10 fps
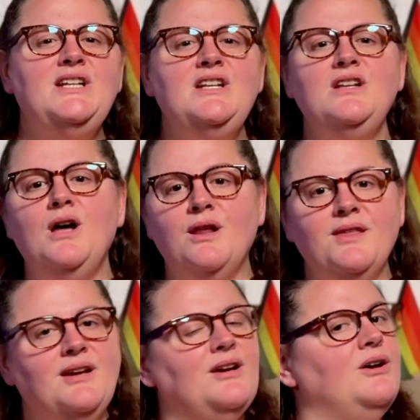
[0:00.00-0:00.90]

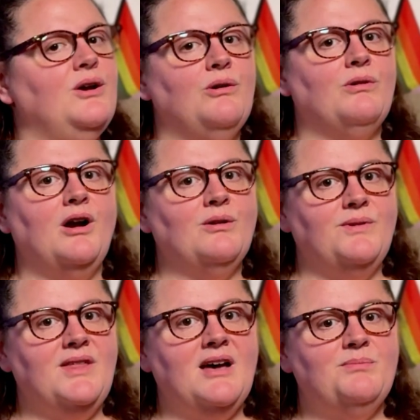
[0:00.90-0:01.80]
nothing can go wrong
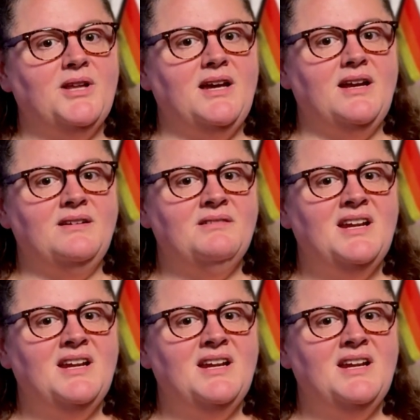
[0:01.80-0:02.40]
with that plan